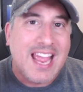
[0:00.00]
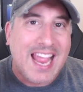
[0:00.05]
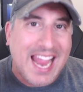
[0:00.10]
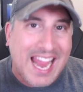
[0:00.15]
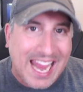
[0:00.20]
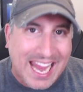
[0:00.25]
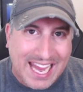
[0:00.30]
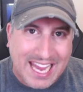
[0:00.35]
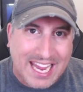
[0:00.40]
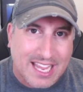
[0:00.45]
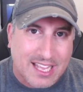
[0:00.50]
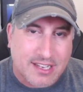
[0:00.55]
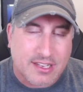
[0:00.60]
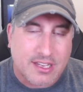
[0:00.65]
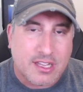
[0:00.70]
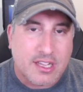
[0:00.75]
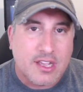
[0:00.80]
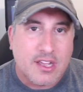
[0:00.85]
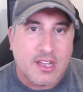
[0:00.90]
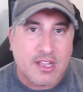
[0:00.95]

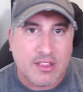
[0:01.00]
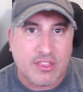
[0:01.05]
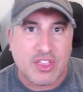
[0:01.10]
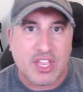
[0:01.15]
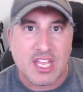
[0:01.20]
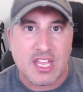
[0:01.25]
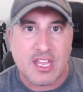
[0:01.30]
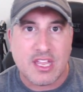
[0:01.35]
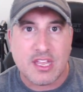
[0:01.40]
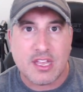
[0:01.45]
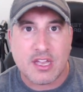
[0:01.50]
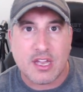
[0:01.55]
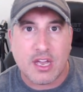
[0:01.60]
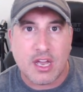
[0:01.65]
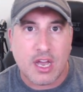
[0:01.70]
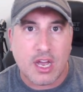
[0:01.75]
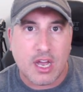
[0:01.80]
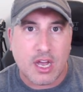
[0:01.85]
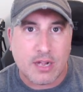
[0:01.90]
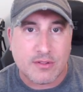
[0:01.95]
and the
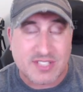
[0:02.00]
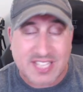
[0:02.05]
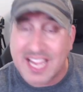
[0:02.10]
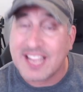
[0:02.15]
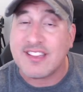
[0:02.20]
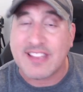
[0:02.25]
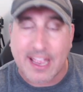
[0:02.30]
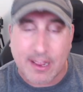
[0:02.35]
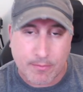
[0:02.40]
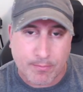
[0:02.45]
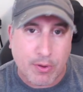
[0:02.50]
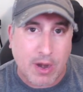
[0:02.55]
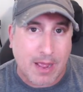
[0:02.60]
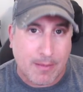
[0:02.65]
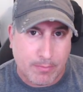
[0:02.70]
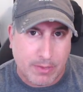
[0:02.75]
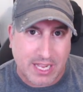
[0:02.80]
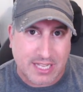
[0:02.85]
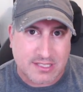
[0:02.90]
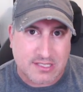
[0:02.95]
uh, takedown prop
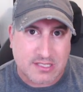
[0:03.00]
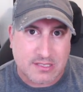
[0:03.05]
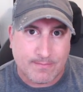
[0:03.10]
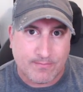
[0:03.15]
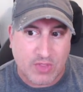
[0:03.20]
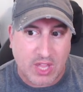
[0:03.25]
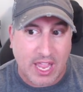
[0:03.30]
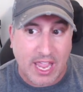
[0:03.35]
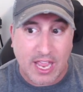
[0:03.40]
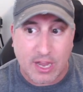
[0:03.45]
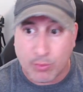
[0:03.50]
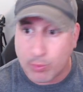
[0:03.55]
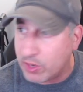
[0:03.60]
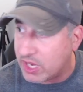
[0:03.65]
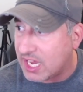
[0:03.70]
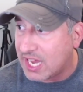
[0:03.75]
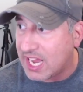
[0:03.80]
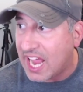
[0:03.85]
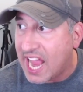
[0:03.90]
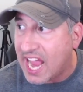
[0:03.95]
bets, and
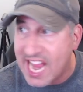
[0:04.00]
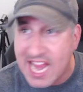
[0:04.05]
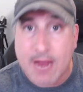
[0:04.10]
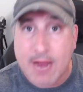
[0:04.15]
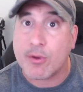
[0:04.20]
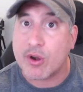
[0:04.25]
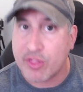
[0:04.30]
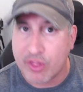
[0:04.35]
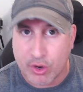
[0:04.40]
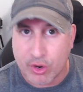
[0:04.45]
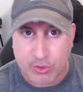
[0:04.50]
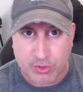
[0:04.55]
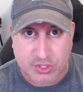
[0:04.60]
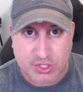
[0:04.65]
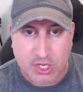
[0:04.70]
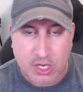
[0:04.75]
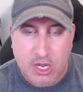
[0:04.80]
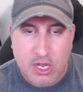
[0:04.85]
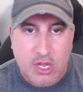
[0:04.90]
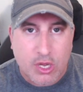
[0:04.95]
we hammer those
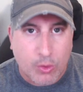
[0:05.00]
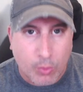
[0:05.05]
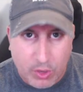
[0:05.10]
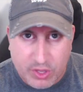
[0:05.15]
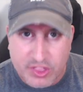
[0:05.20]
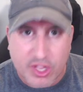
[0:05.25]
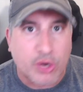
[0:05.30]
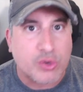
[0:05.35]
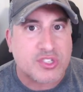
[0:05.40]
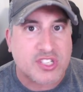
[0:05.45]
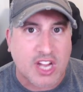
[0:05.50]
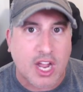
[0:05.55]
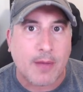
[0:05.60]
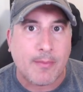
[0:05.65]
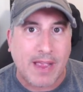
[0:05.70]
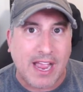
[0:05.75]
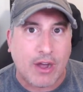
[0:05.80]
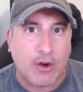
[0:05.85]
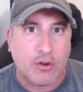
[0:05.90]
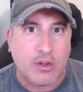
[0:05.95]
when those come
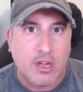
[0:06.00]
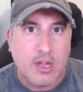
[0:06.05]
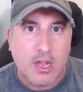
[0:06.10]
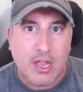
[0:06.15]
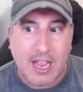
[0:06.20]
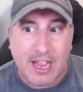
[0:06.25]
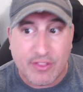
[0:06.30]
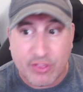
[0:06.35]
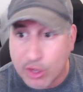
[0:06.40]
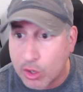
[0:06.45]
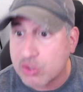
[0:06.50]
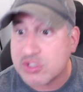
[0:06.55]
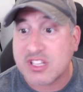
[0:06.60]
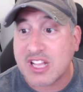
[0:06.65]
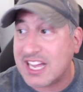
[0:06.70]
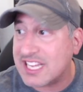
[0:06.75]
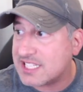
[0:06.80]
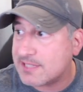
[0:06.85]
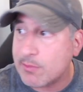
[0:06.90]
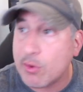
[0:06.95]
out. And those
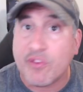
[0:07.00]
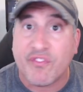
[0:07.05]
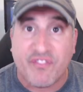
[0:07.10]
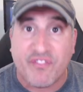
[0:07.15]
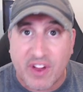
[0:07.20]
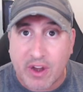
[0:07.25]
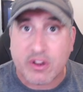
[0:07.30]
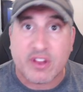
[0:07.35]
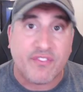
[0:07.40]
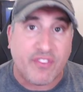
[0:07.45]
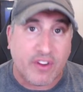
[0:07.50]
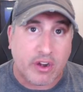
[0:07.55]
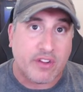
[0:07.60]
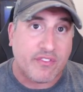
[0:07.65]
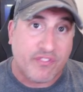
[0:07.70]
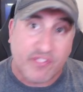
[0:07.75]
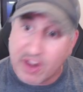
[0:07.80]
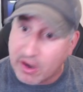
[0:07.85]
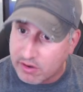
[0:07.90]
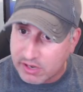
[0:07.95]
lines move very, very,
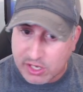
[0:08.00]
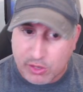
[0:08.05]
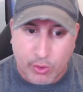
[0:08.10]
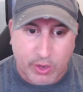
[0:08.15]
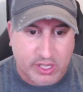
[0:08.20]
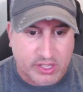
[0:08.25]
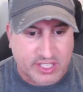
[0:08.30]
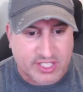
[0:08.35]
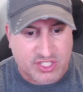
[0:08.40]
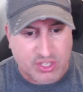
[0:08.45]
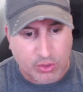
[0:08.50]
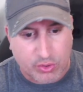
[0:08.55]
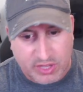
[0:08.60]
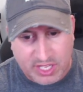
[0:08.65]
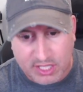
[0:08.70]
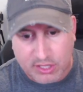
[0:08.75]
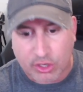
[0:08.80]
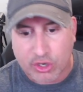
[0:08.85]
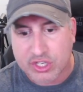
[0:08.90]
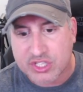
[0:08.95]
very quickly. So the
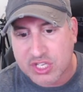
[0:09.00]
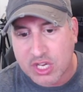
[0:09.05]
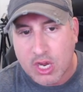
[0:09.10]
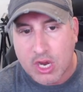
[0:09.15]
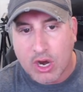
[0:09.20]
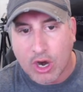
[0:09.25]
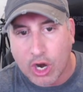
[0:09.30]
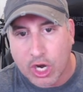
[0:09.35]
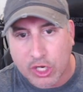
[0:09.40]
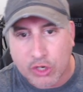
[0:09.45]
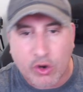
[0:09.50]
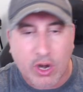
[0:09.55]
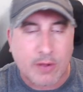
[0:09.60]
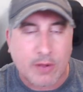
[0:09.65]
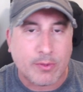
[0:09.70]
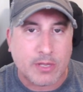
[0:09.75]
alerts are incredibly